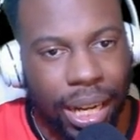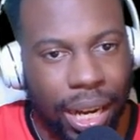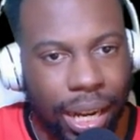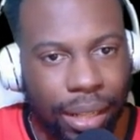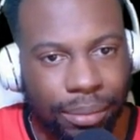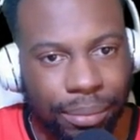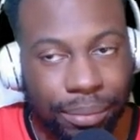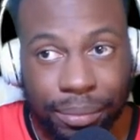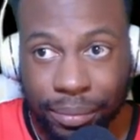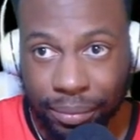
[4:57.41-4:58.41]
Um,
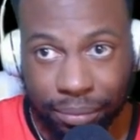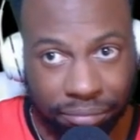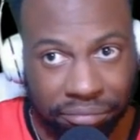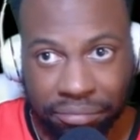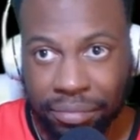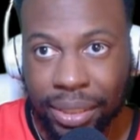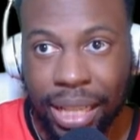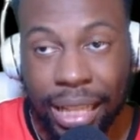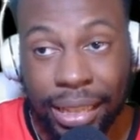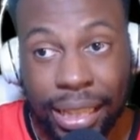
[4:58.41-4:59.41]

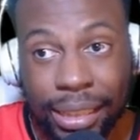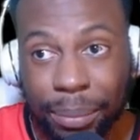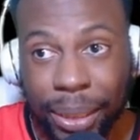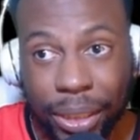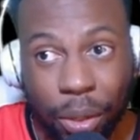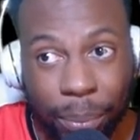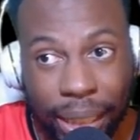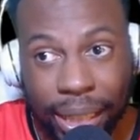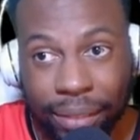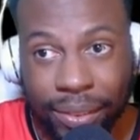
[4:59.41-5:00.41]
I think this would be a dope
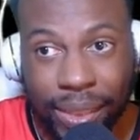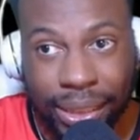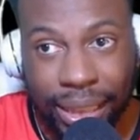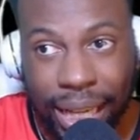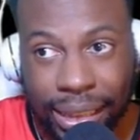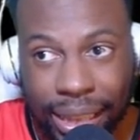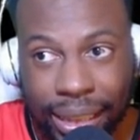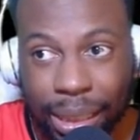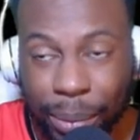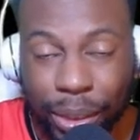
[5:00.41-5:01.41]
playoffs. If this is the case, I
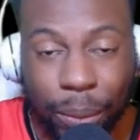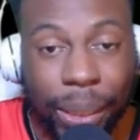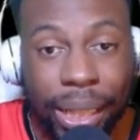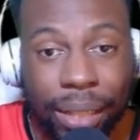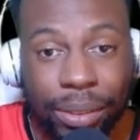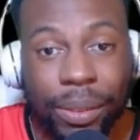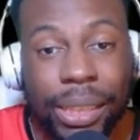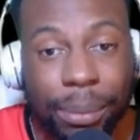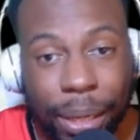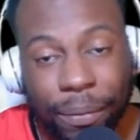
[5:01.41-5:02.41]
think it'll be a dope playoff. So
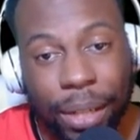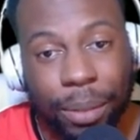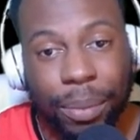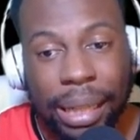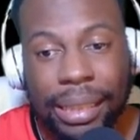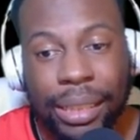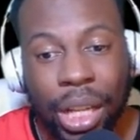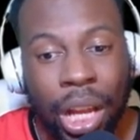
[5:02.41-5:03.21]
this is my final bracket.